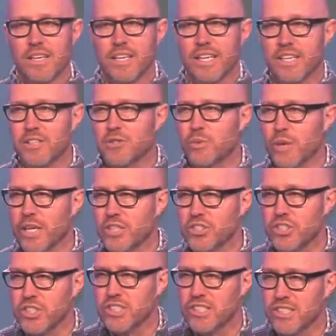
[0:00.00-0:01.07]
his
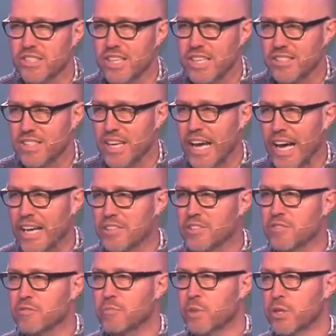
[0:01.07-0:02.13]
righteousness as an act
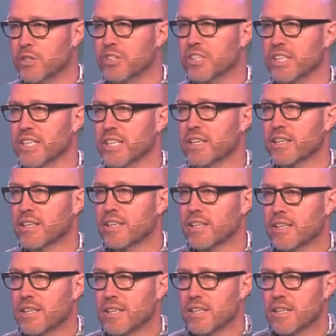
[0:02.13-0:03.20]
of mercy,
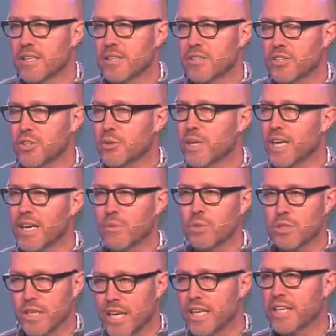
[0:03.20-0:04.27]
you and I
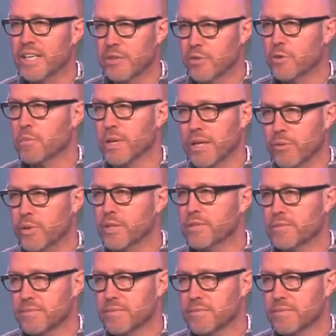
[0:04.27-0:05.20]
will not enter the banquet.